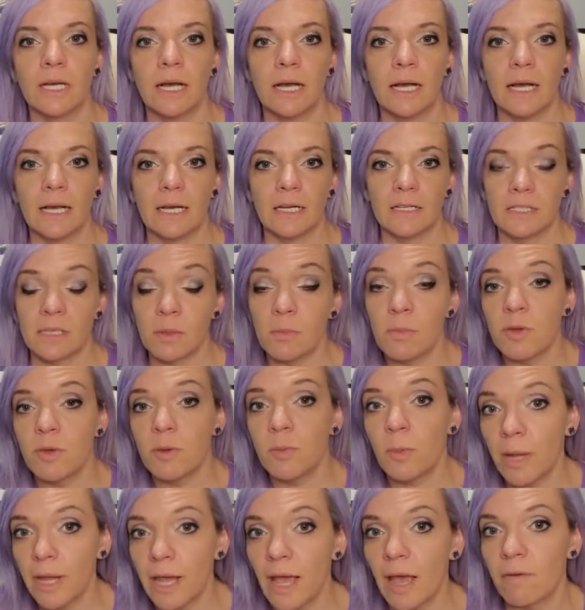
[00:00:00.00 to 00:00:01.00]
Some of you
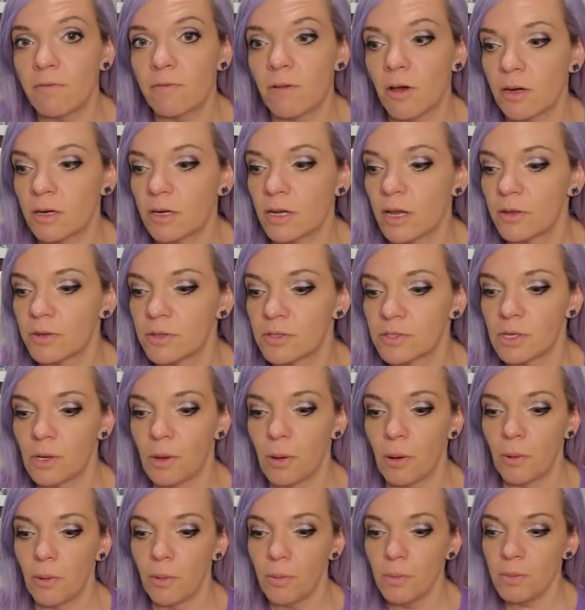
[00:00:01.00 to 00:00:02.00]
might have watercolors at
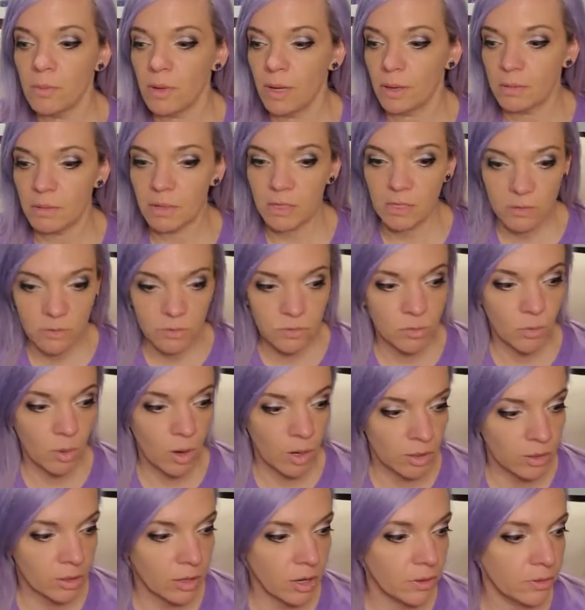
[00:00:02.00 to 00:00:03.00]
home. I'm going to use
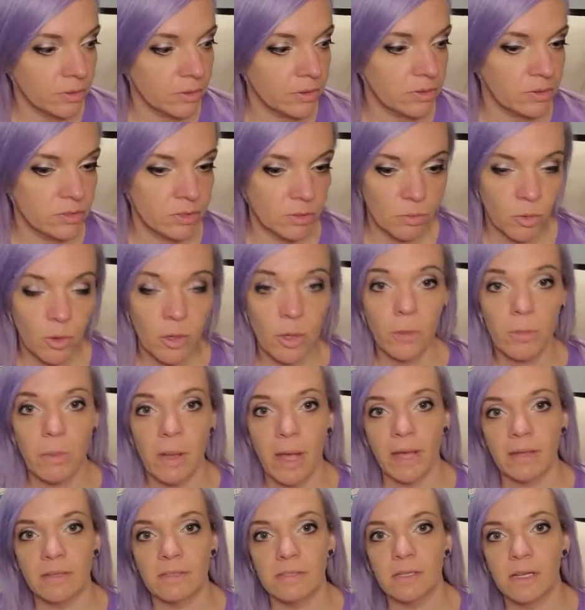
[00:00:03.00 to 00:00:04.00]
watercolors, some oil
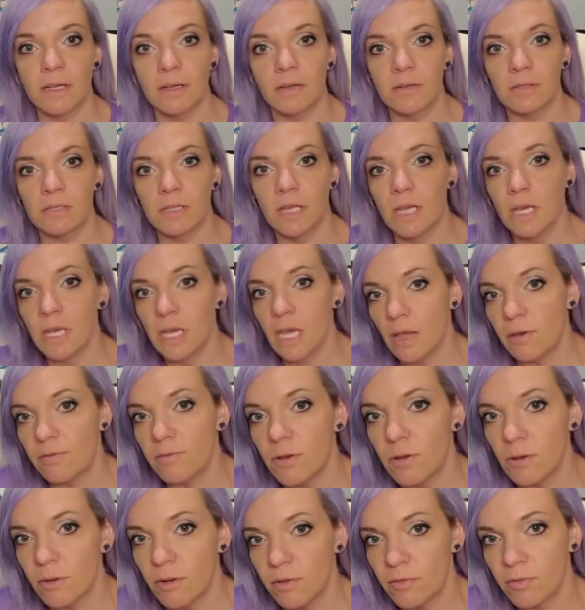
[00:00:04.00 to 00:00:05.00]
pastels. If you
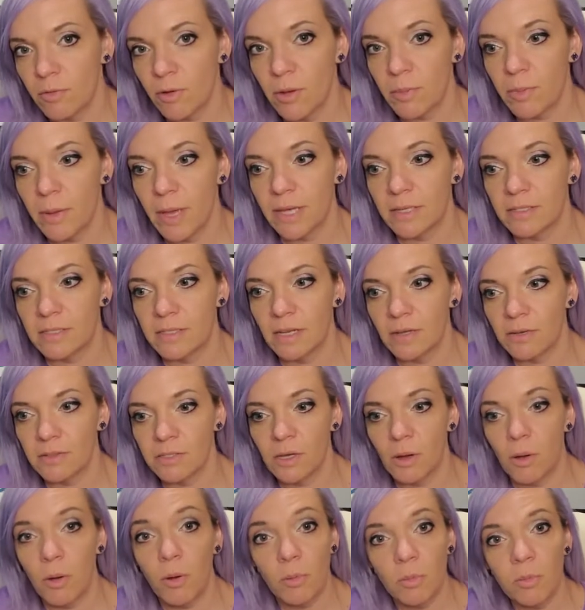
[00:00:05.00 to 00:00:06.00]
don't have oil pastels at
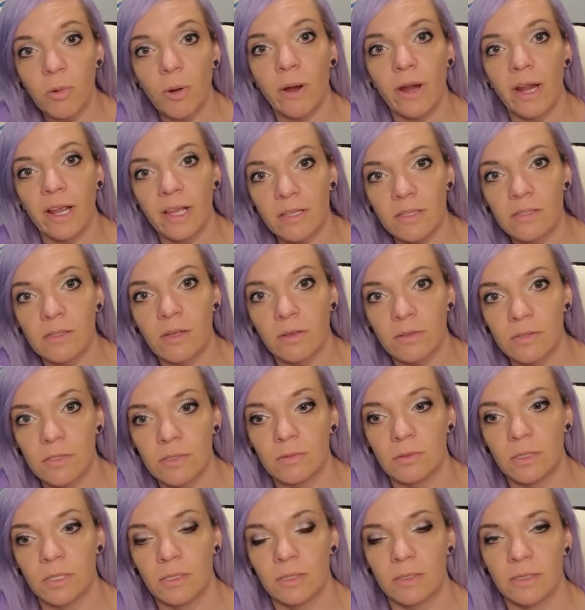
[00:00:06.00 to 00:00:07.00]
home, crayons also
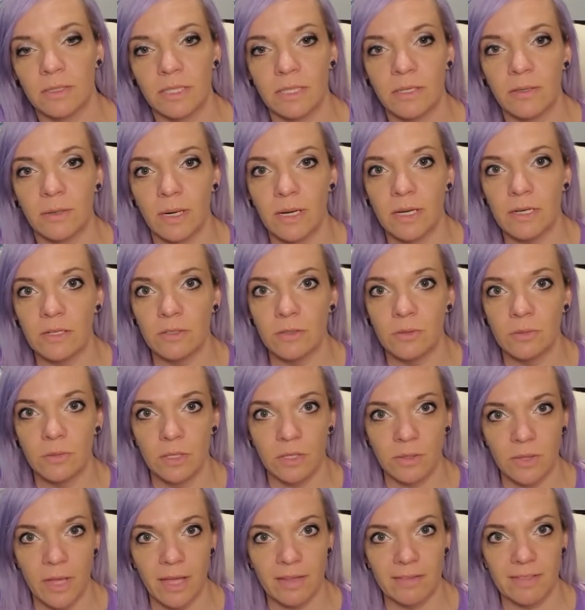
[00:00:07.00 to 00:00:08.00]
work really great too. They're
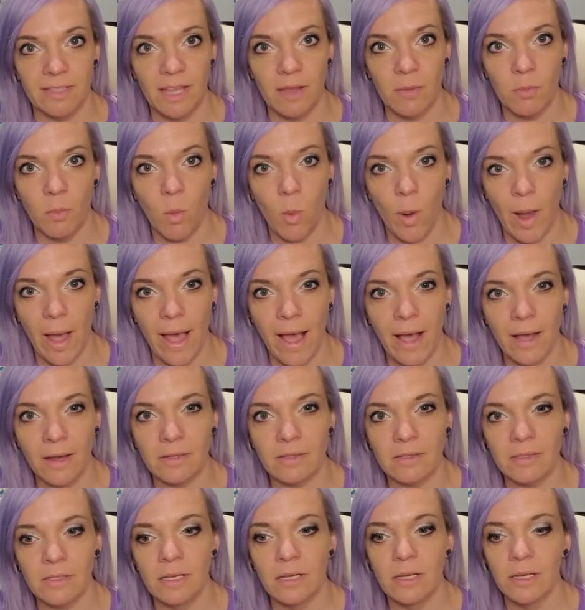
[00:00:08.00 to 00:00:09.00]
that same wax,
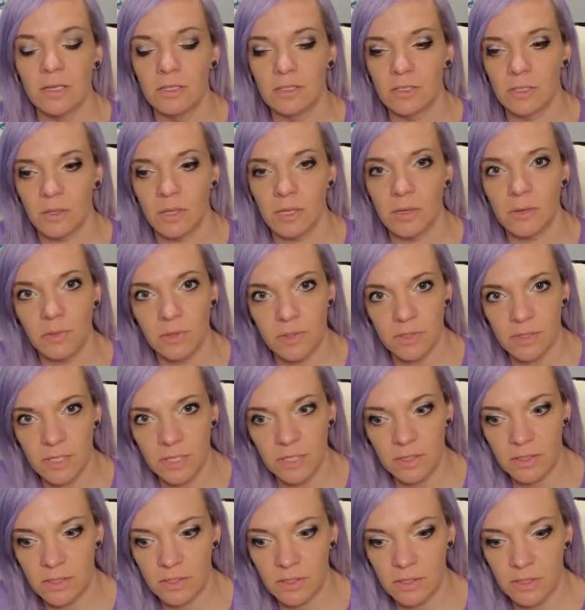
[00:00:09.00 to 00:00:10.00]
so they
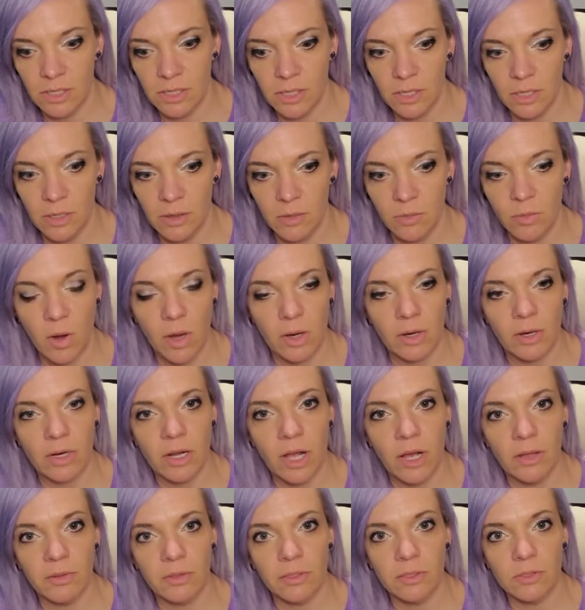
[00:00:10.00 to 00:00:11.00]
resist
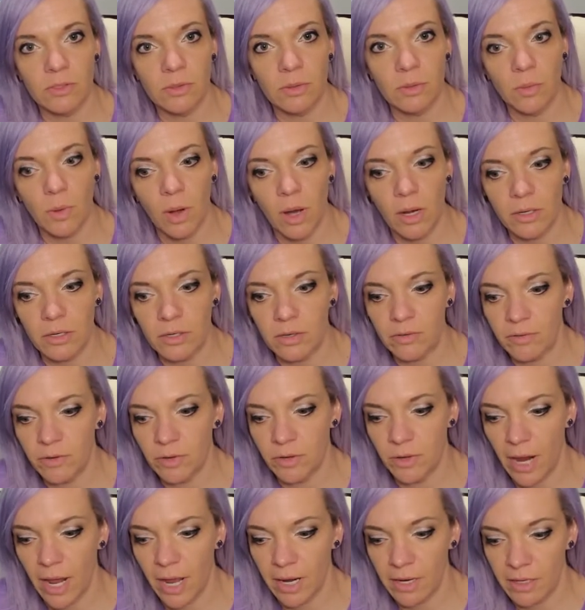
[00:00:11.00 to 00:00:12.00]
watercolors or water if you're
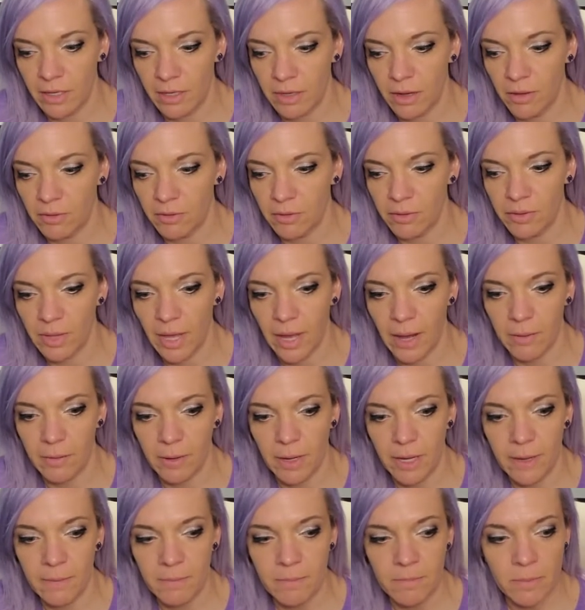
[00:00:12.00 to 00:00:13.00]
adding color that way.